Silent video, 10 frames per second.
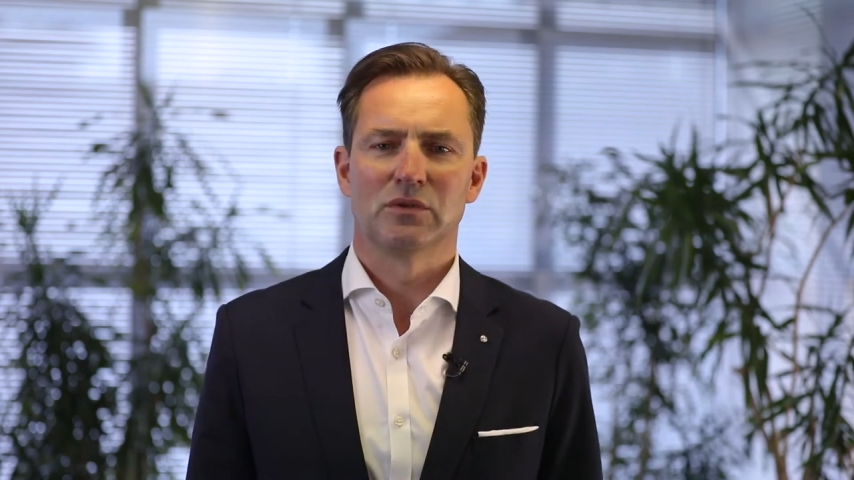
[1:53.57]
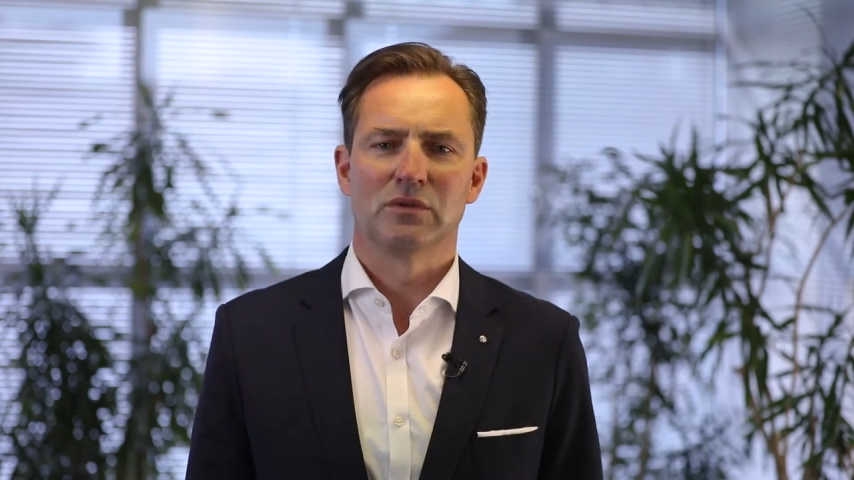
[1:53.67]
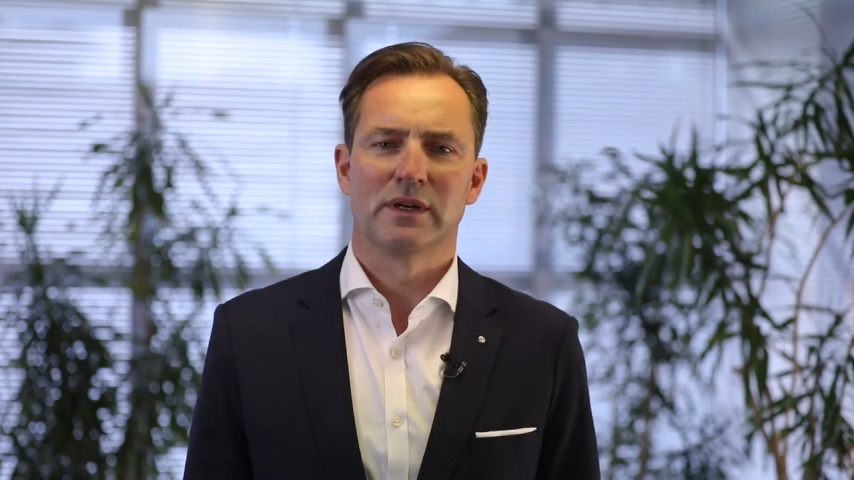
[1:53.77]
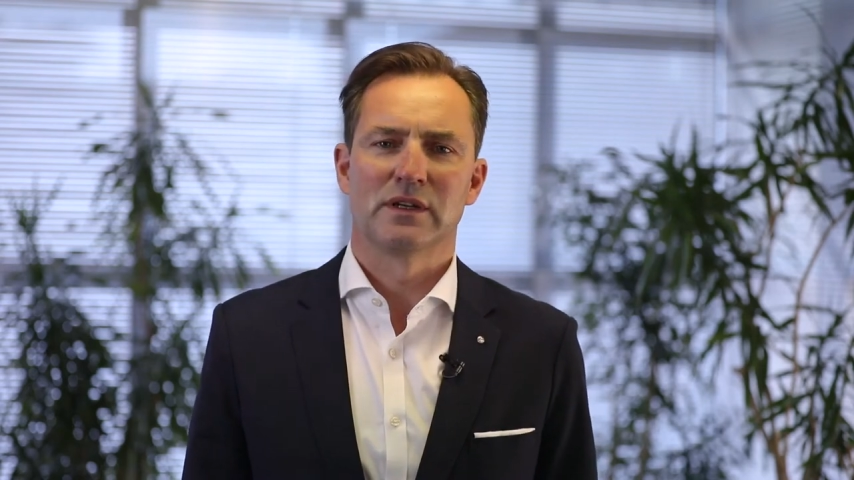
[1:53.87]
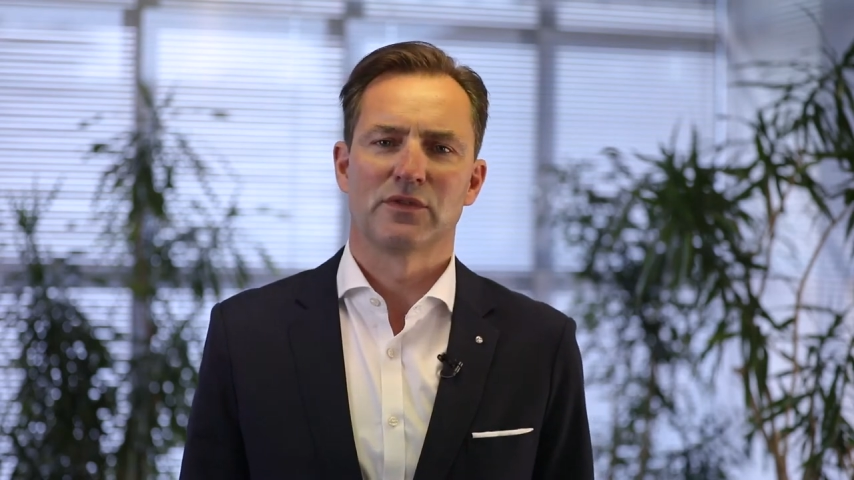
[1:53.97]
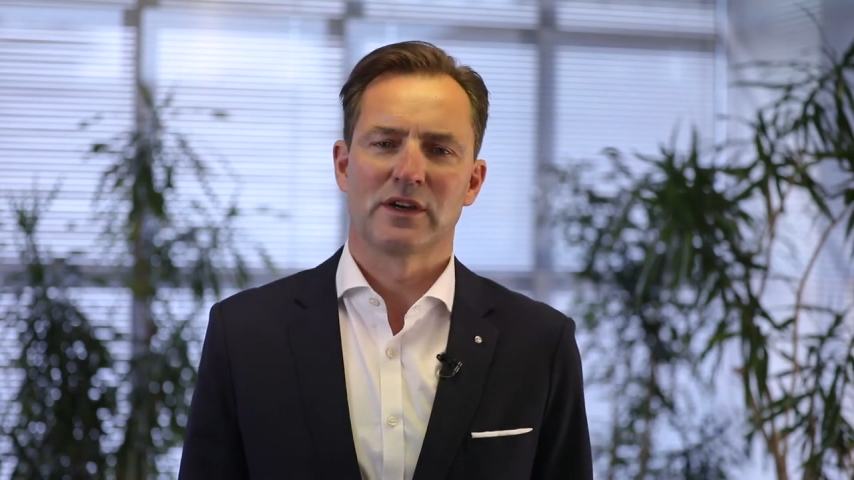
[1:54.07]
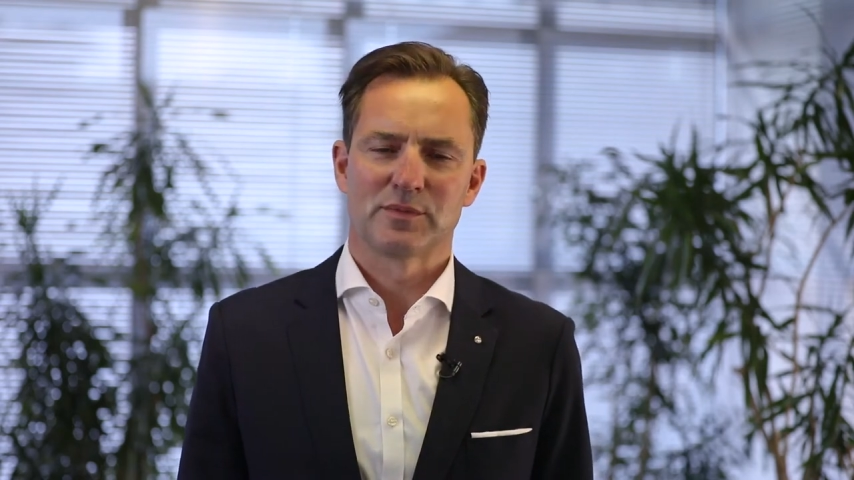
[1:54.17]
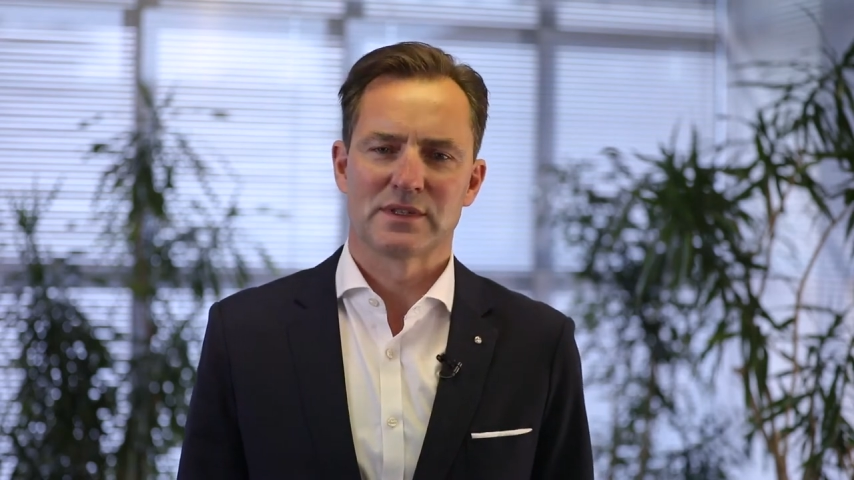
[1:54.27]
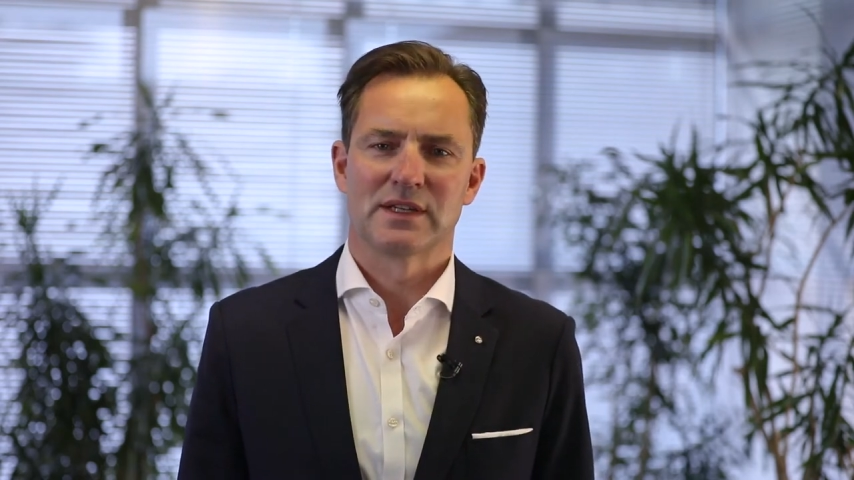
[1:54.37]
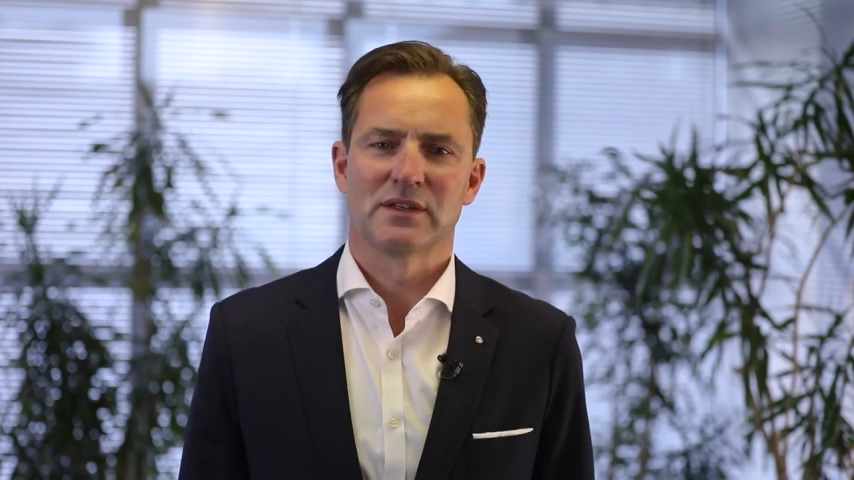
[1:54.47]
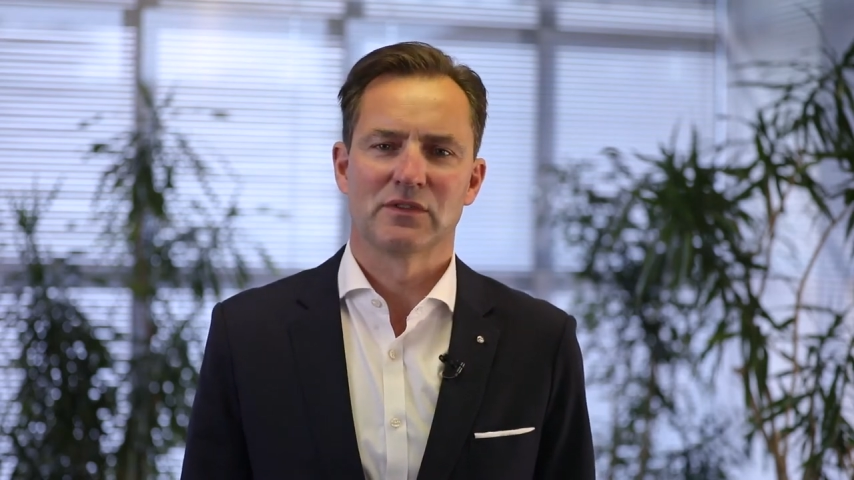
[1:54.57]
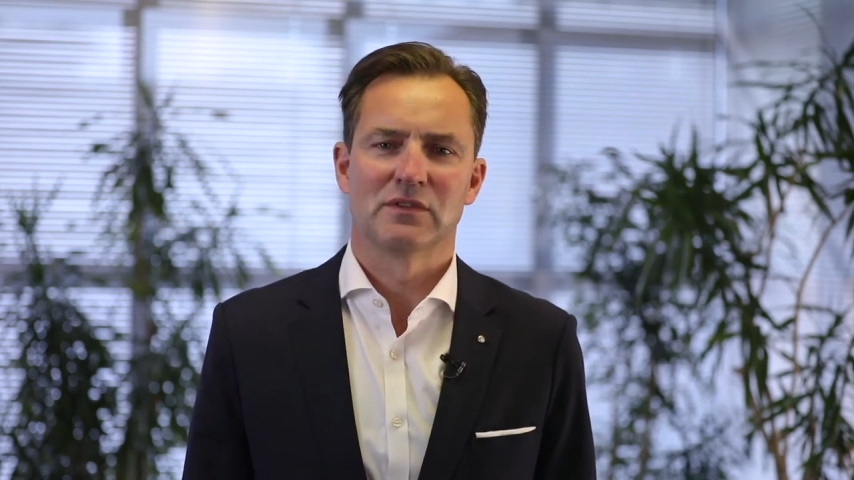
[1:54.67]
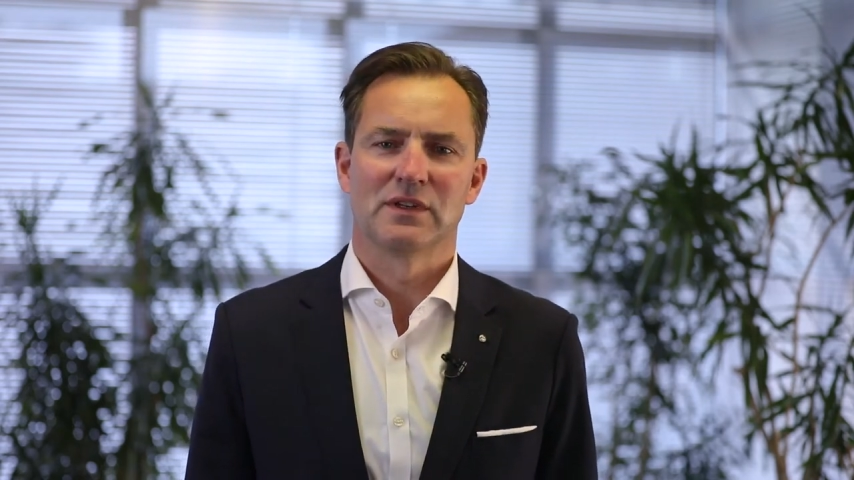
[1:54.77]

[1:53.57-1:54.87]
to 85% of the